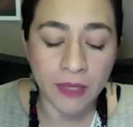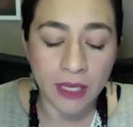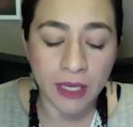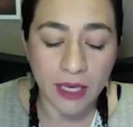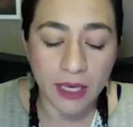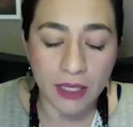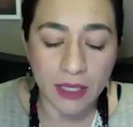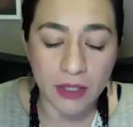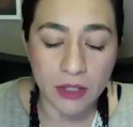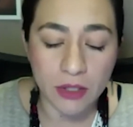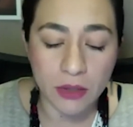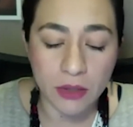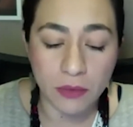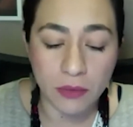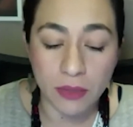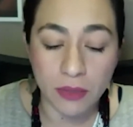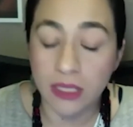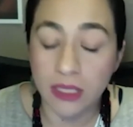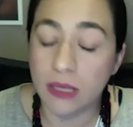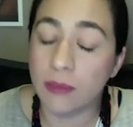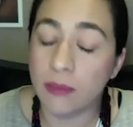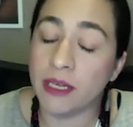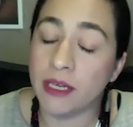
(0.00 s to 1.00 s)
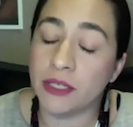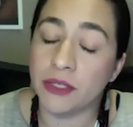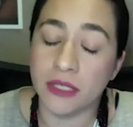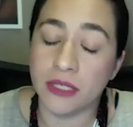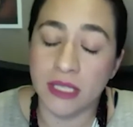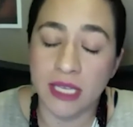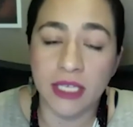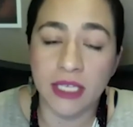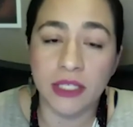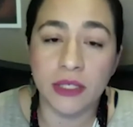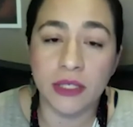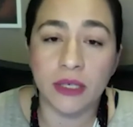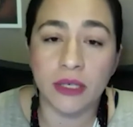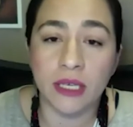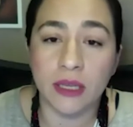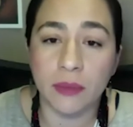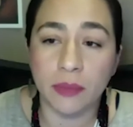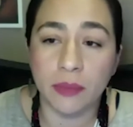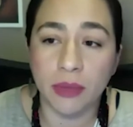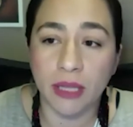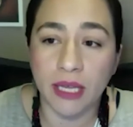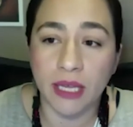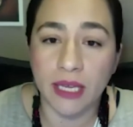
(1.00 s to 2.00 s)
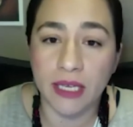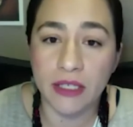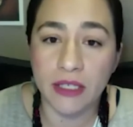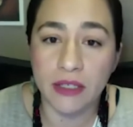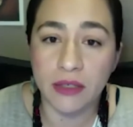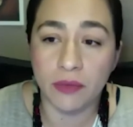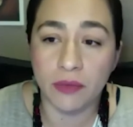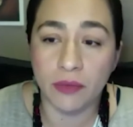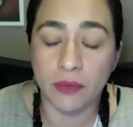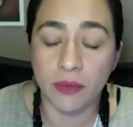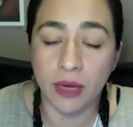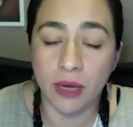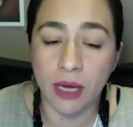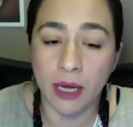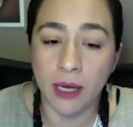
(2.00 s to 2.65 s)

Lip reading: And so one of the measures they took in place to